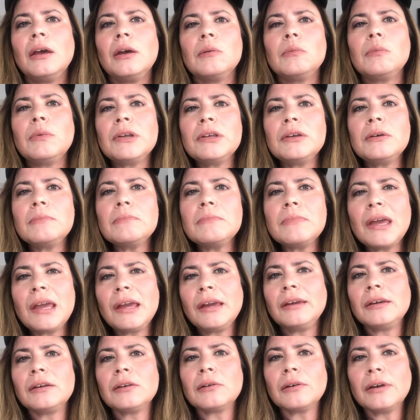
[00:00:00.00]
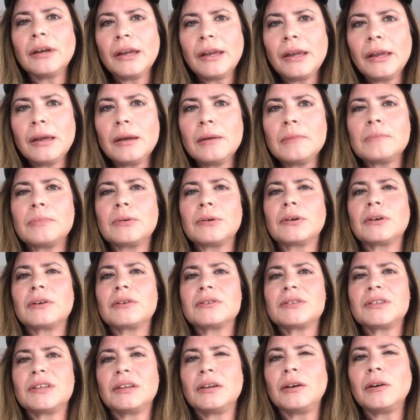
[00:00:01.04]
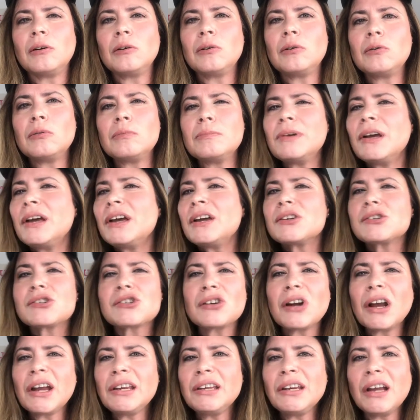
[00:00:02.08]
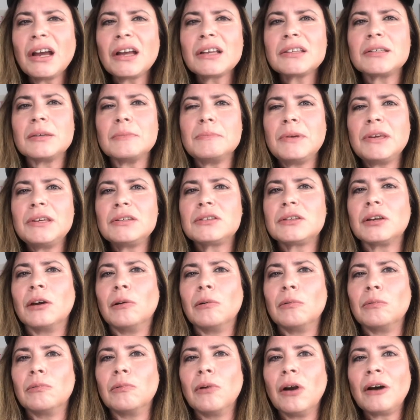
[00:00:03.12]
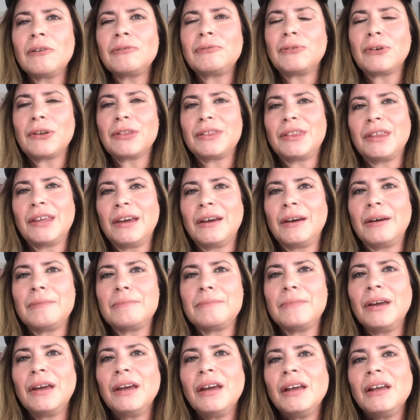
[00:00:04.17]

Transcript: When you make your hamburgers at home, try not to be so rough with them.